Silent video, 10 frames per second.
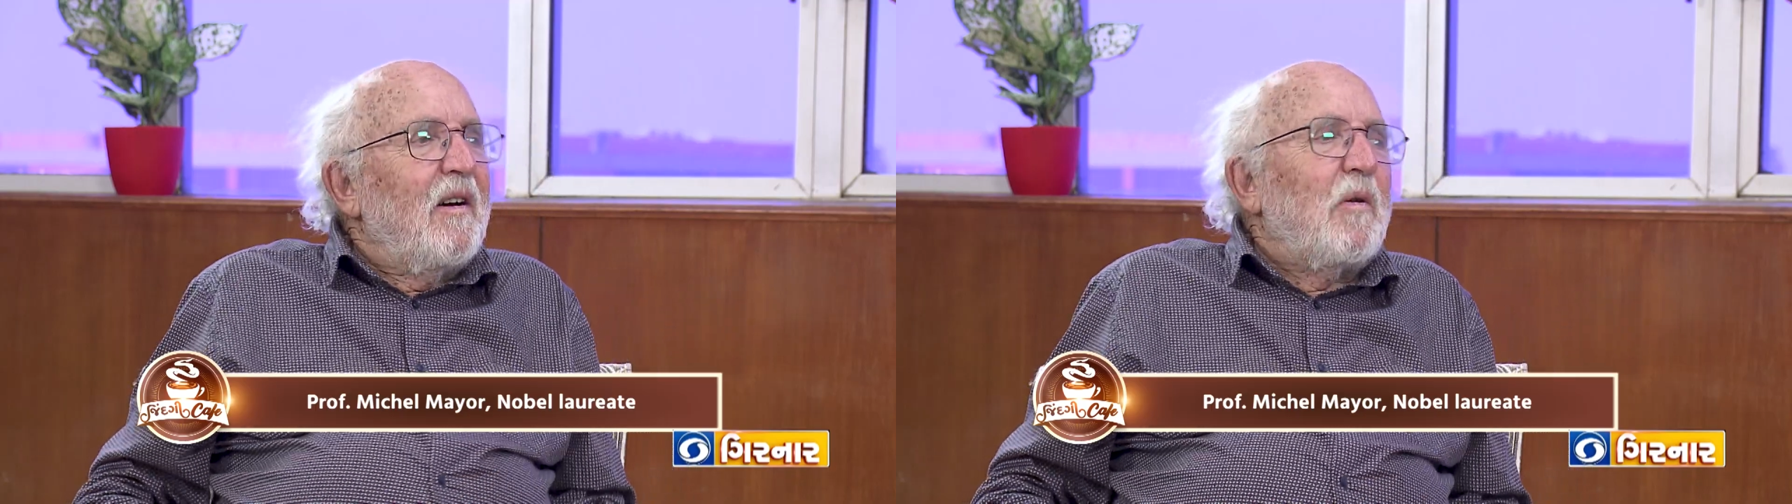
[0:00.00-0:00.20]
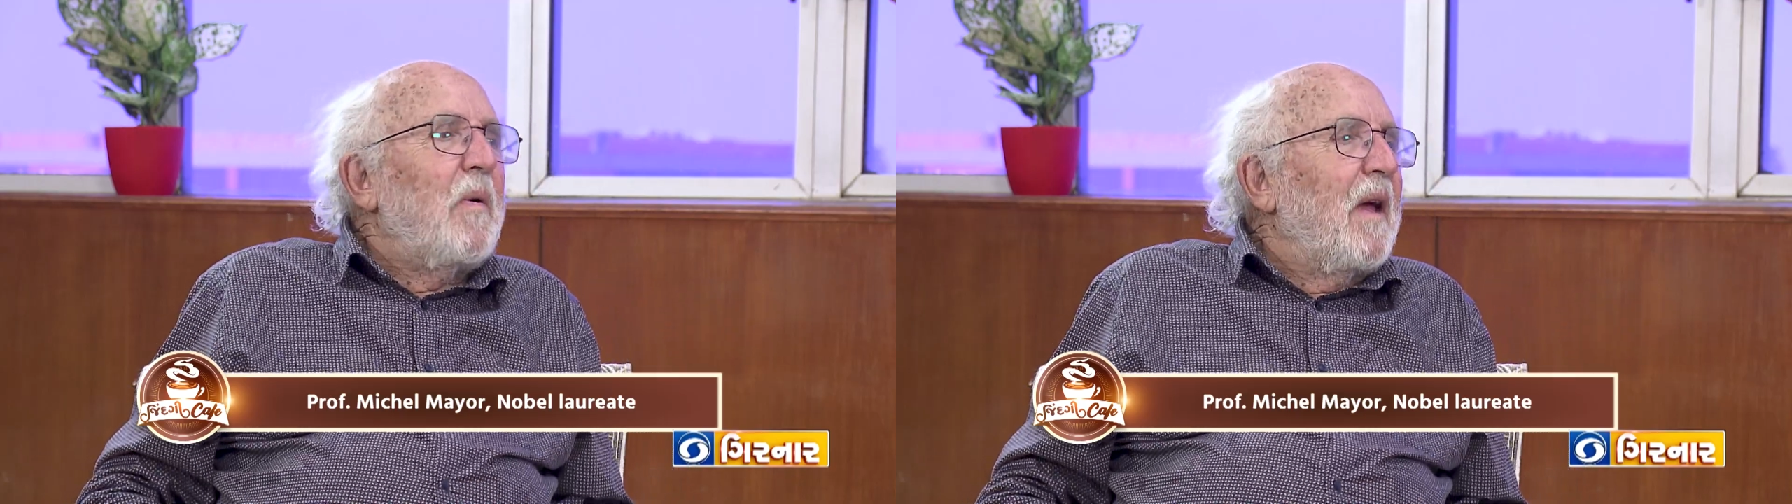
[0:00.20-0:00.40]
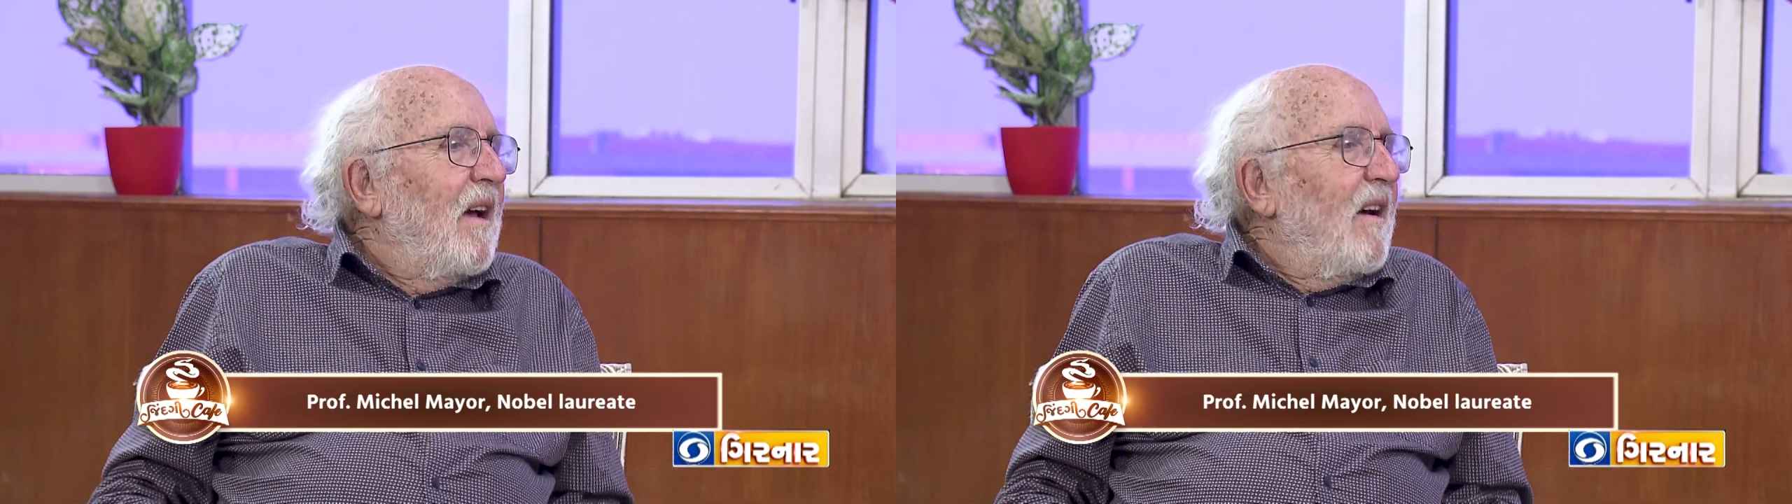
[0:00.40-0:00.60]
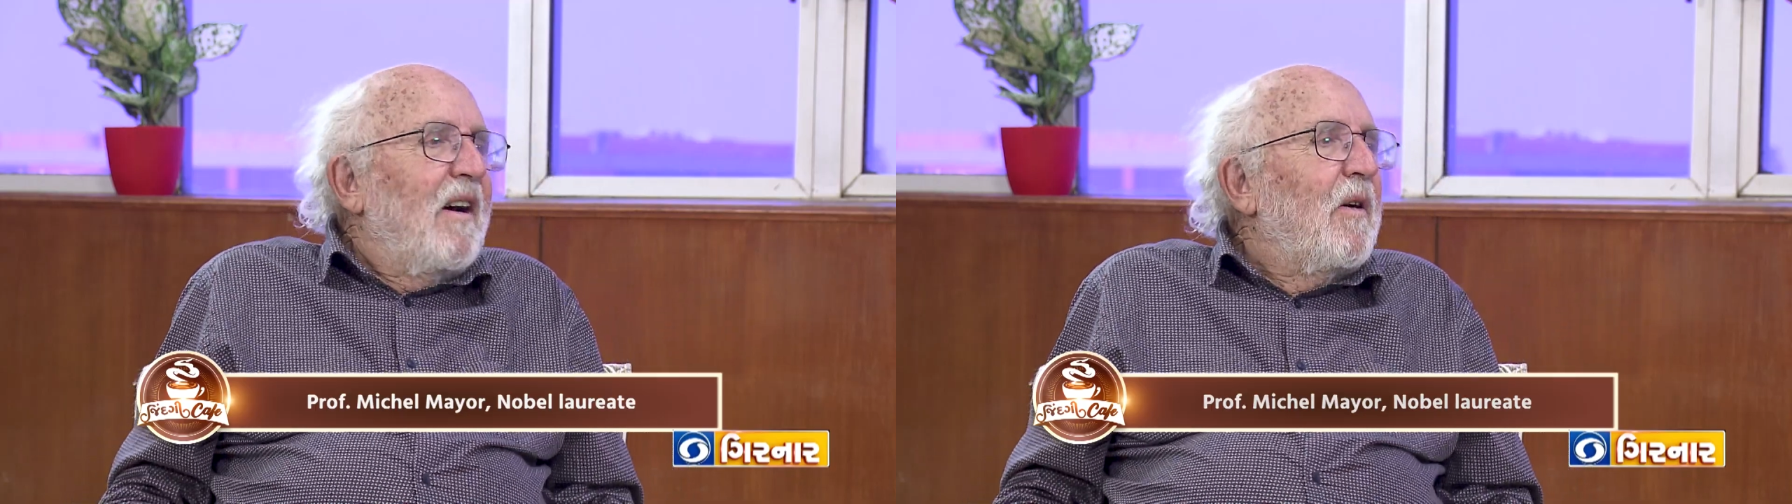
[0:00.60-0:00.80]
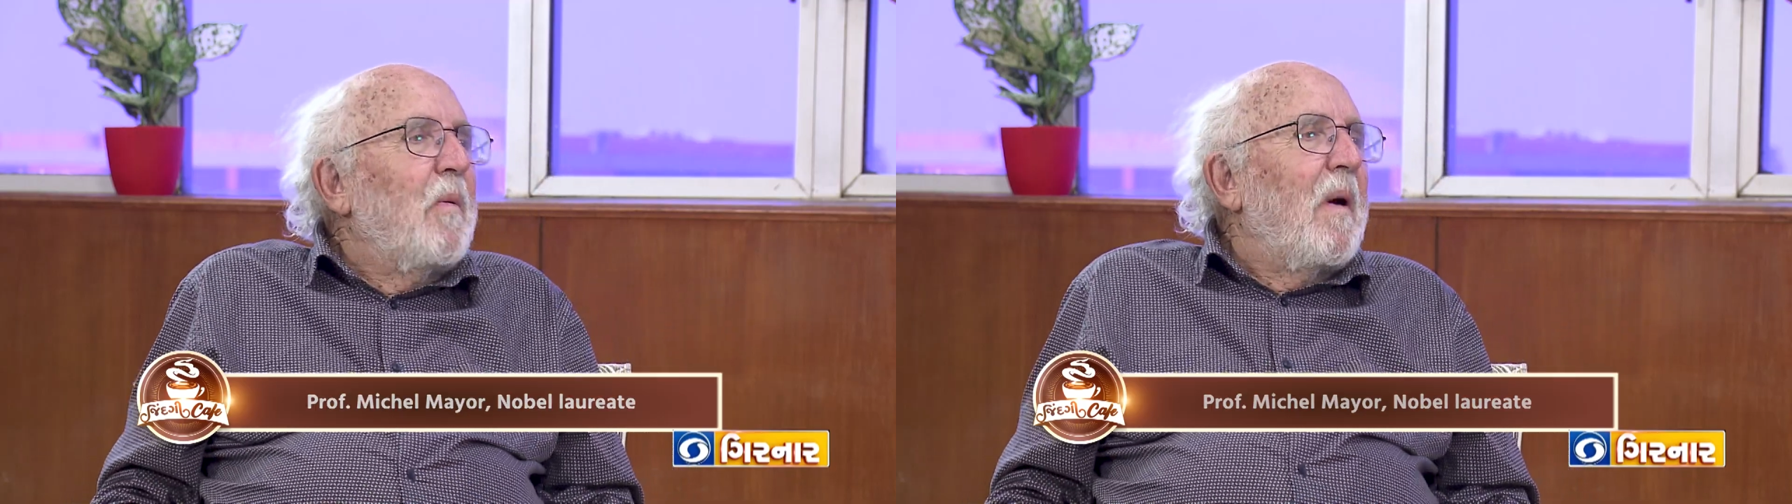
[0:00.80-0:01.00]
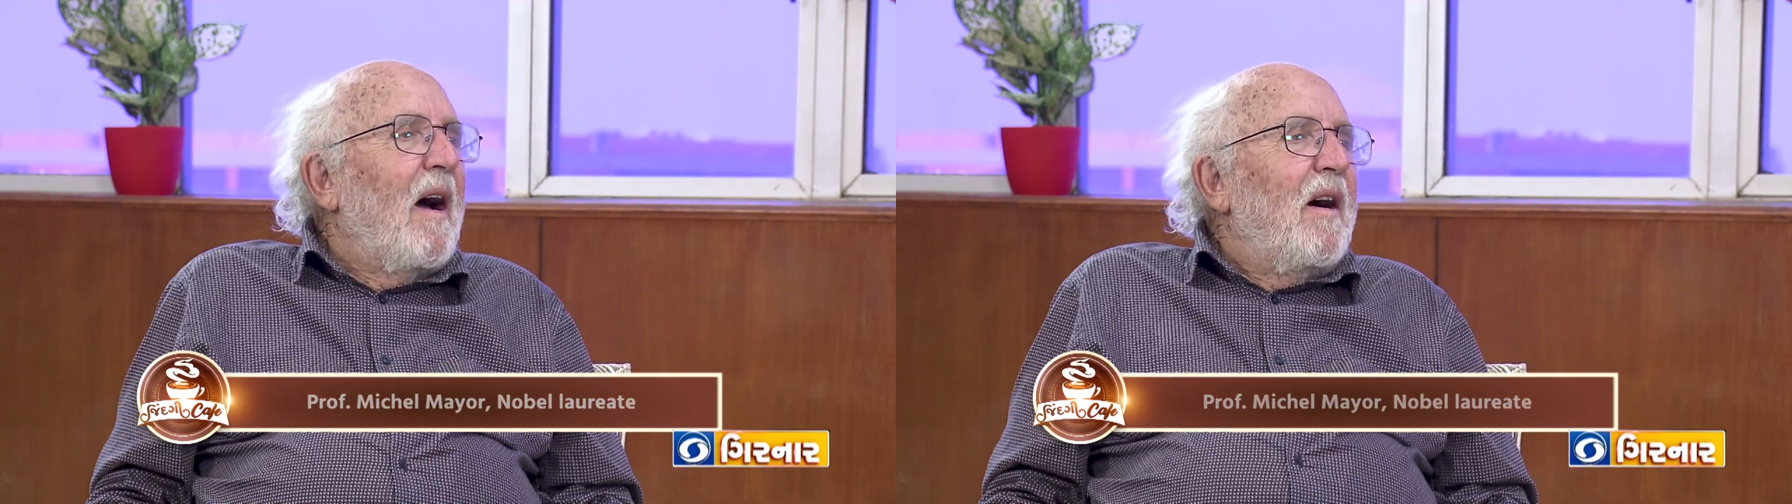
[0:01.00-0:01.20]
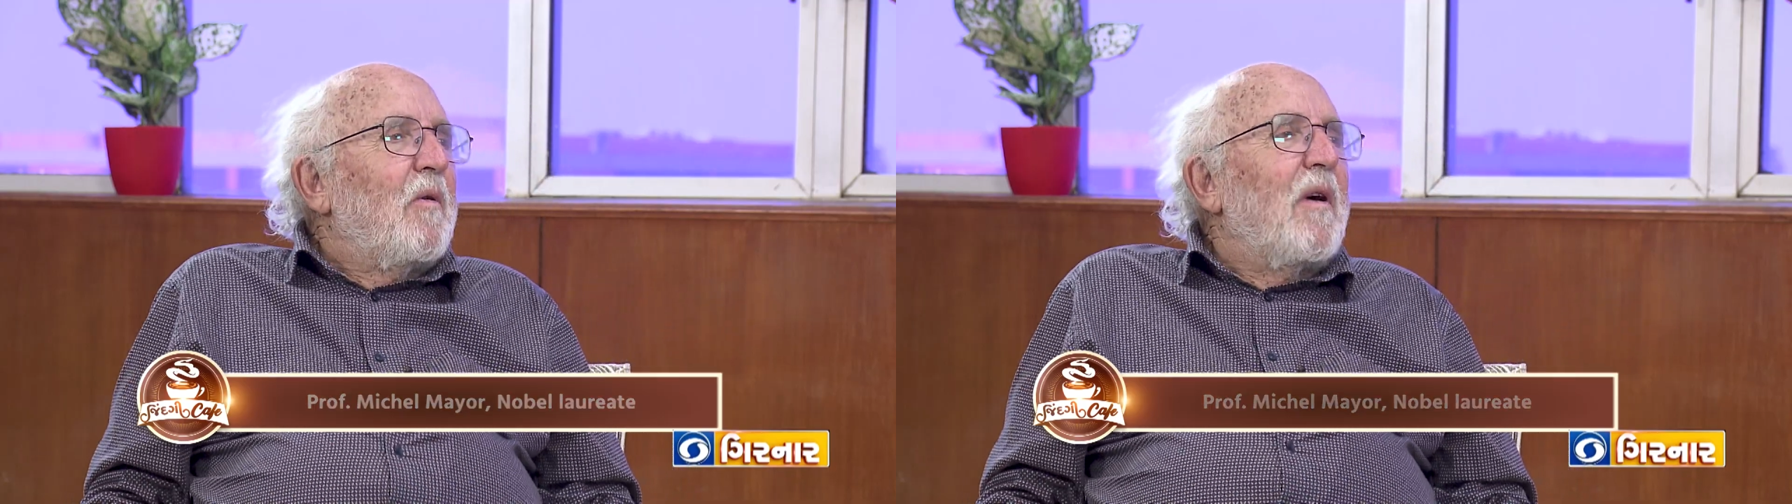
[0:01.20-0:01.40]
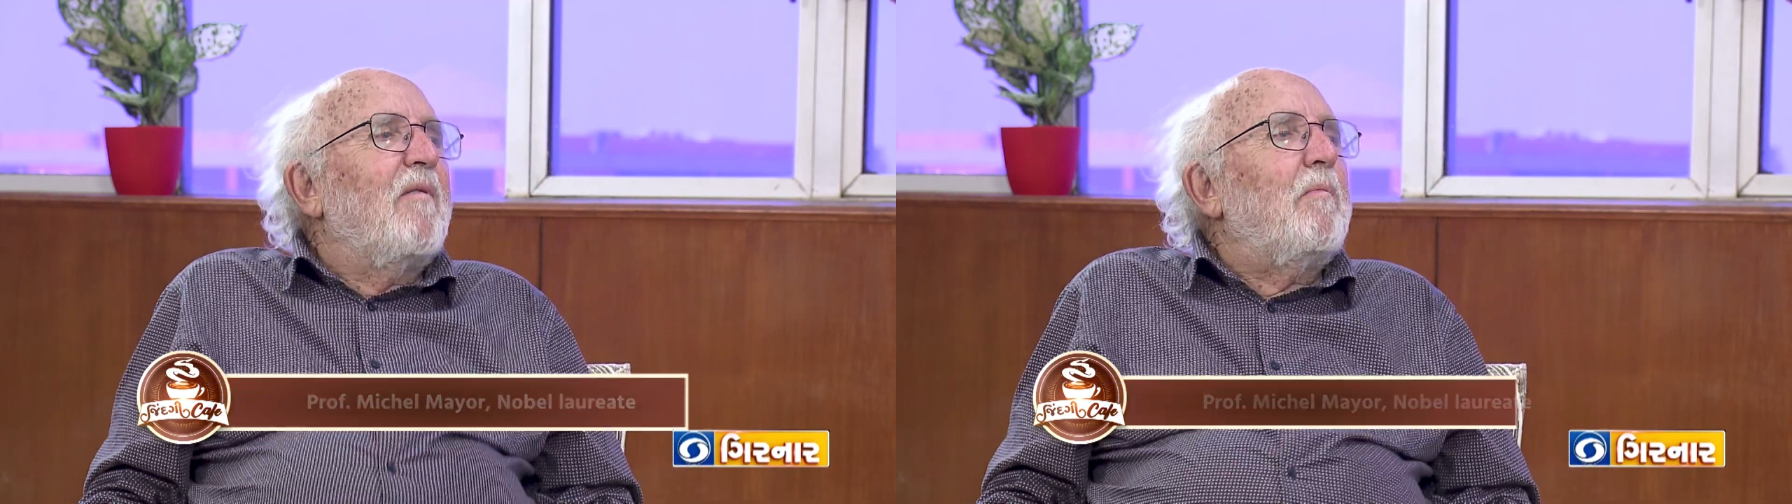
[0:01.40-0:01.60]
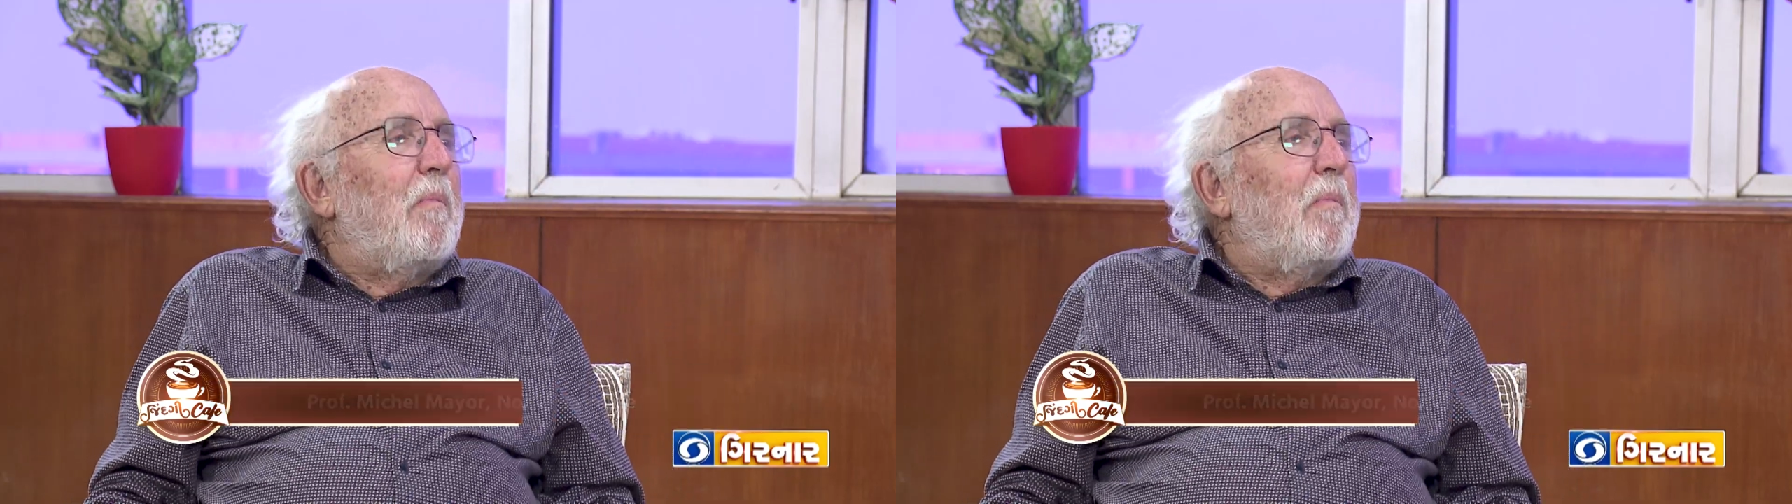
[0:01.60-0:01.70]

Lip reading: we have